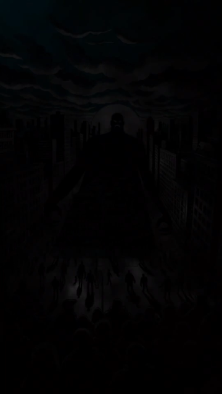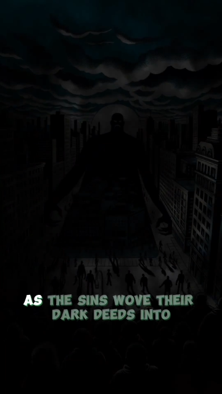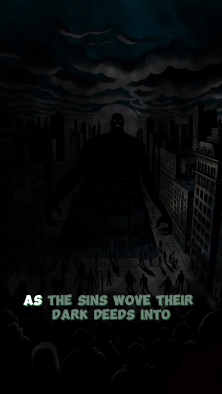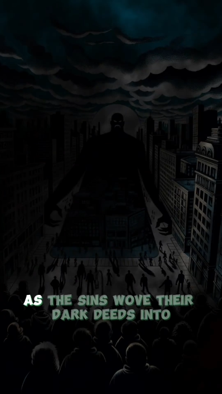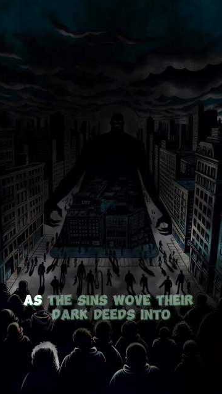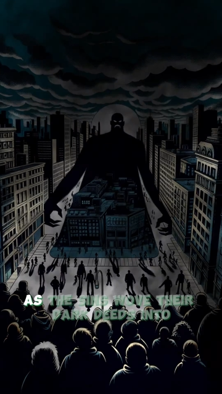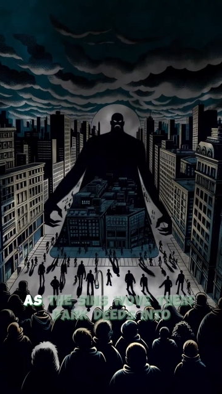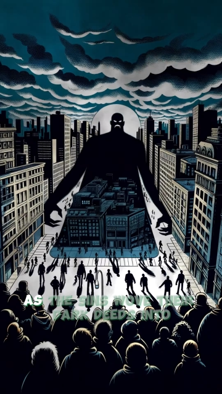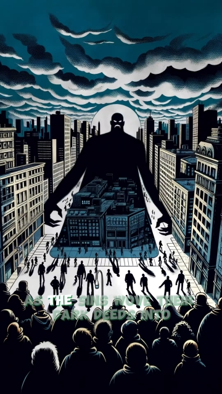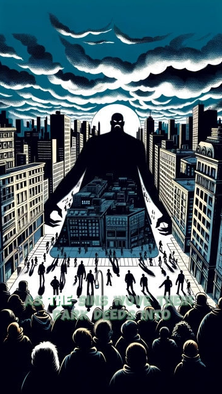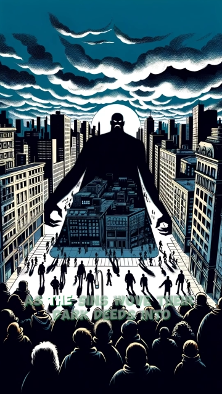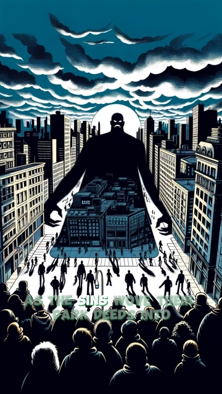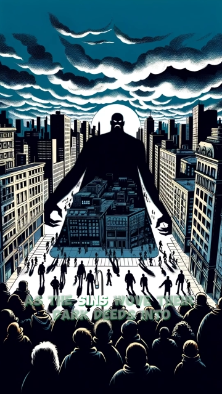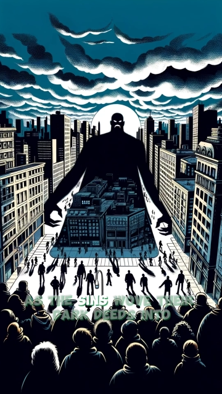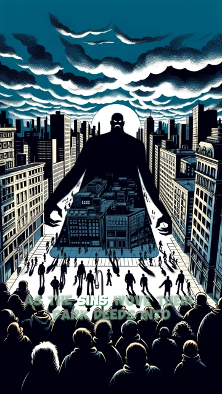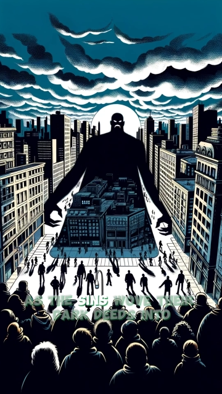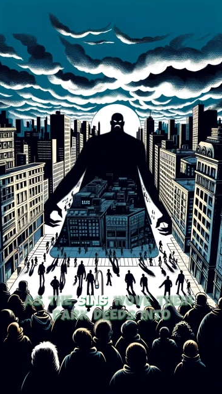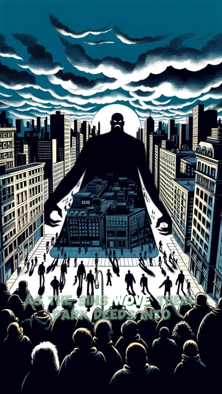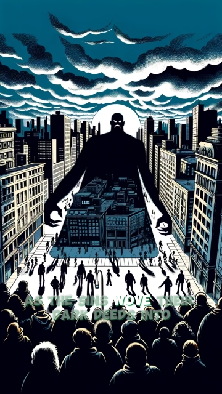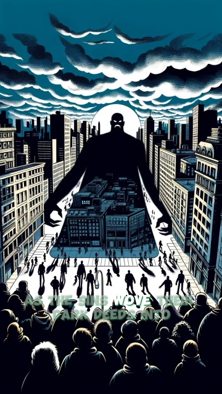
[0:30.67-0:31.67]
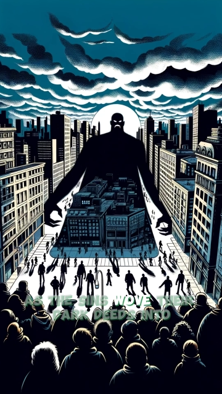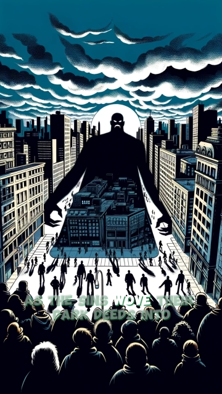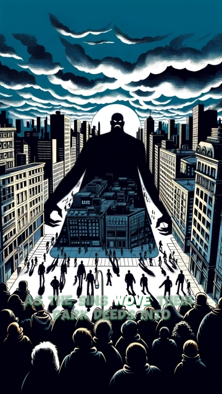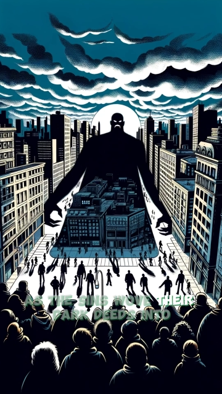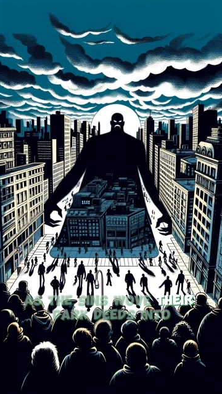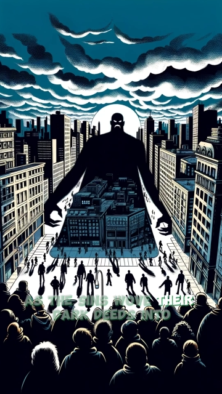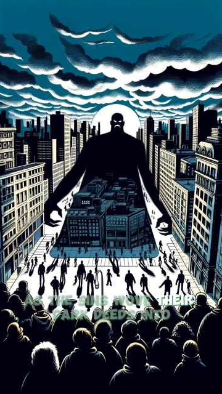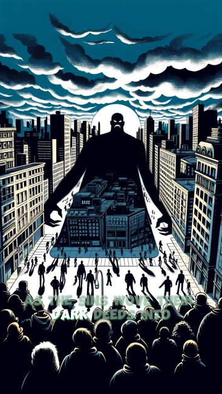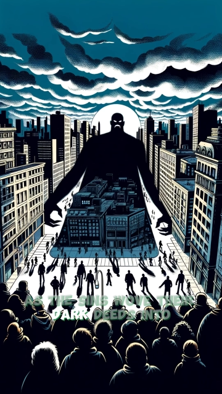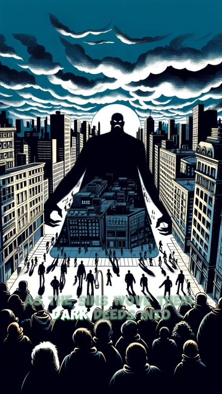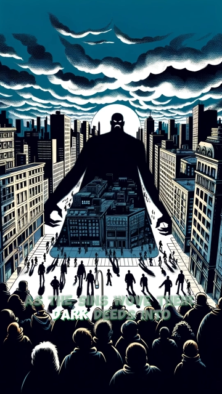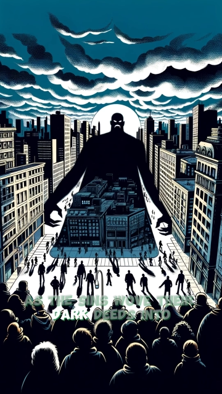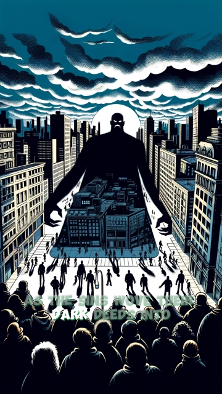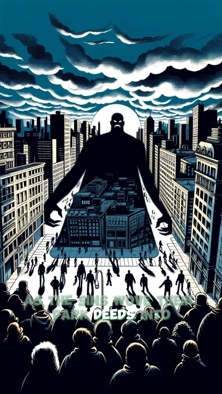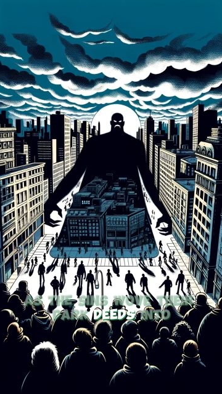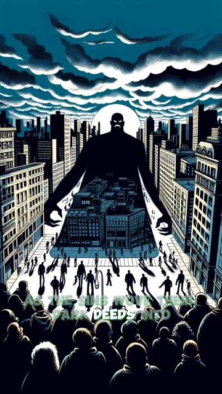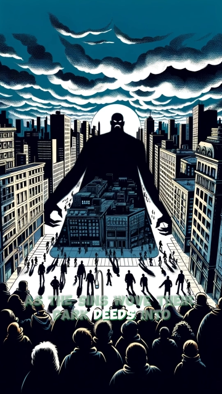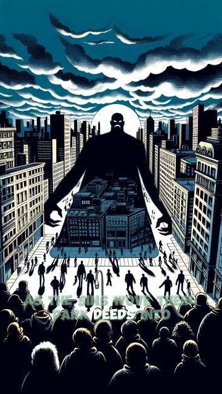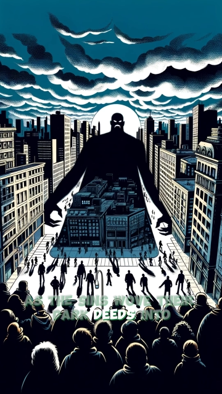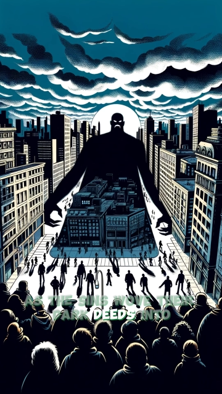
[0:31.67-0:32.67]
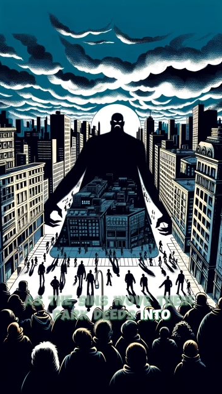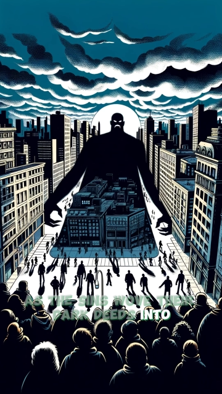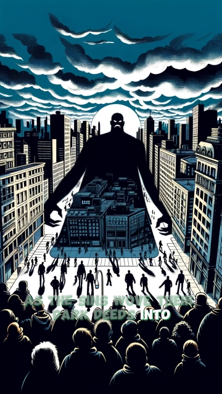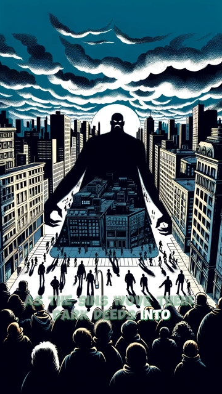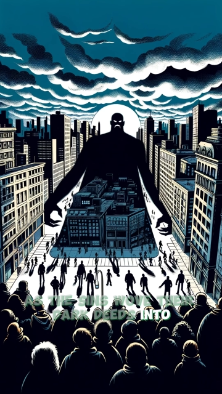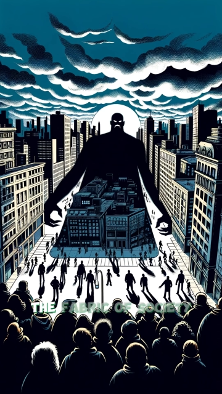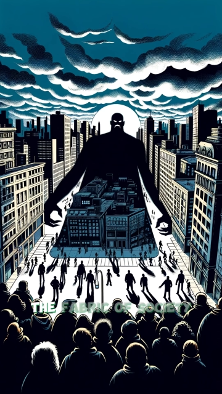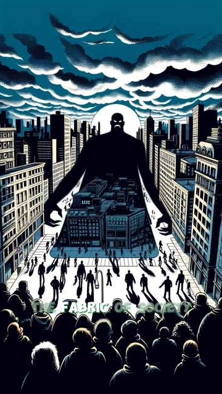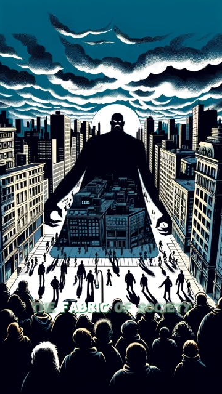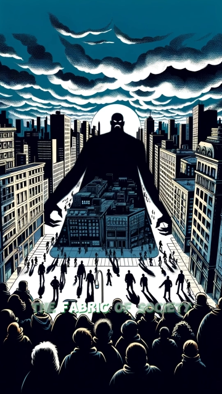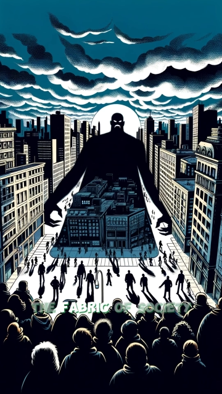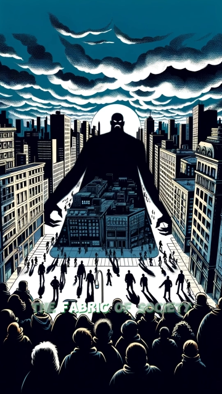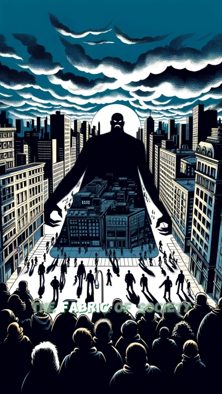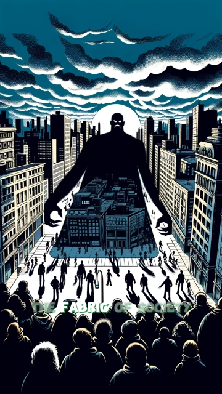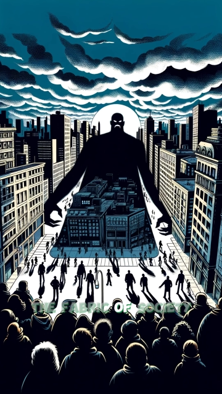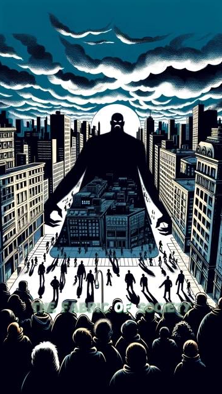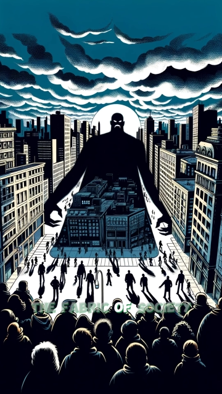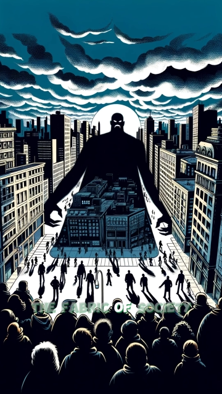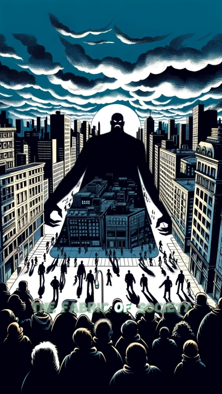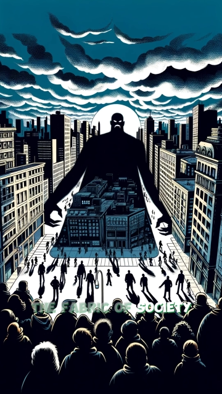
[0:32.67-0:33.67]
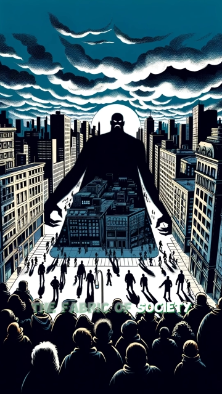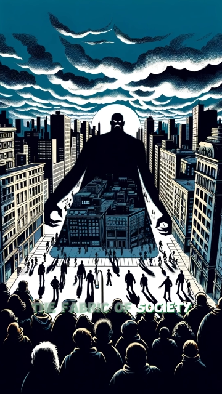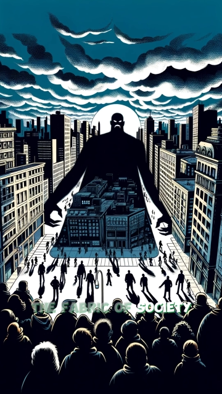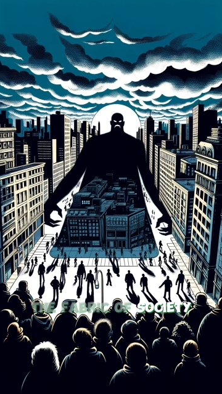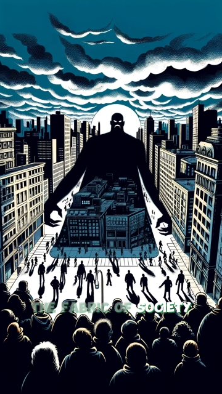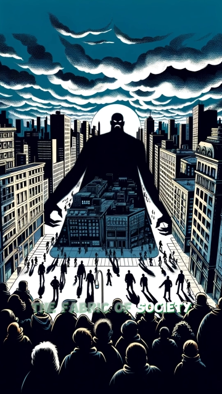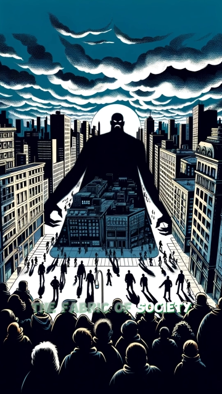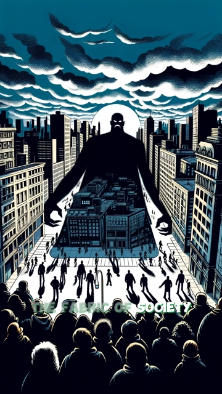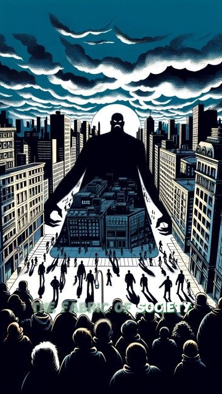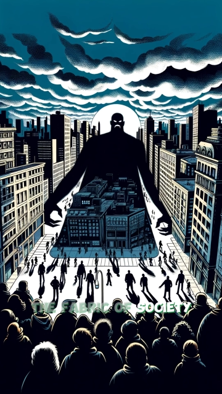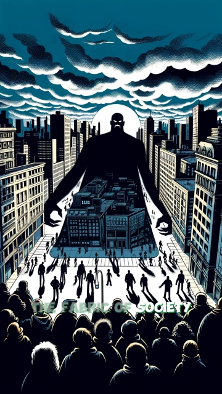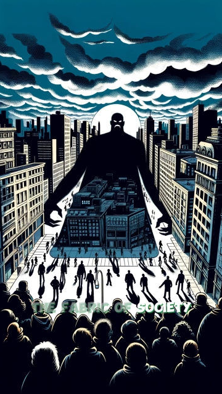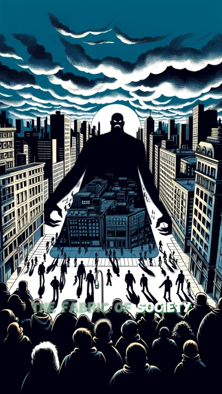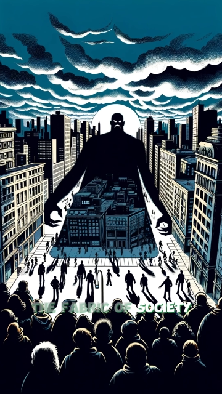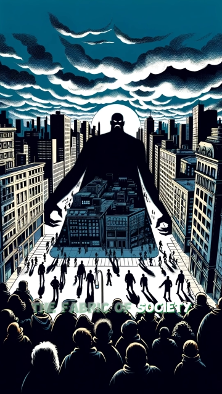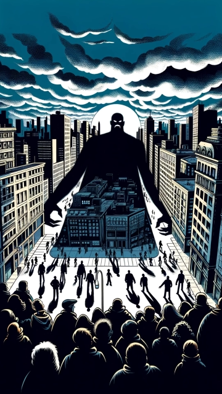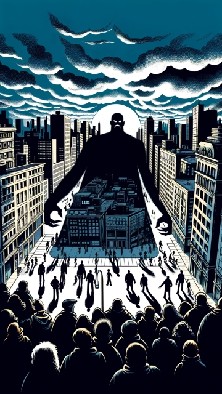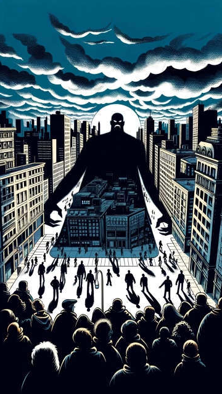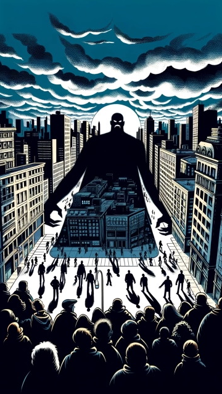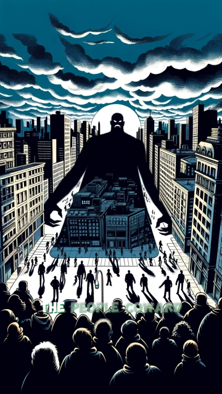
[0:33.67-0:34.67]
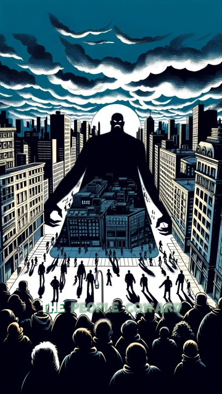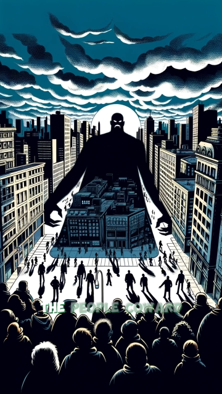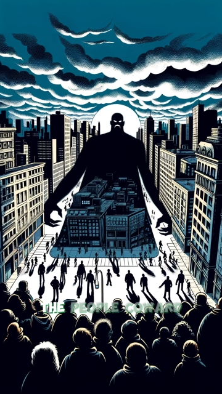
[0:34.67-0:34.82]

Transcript: No face is visible, so there are no lips to read.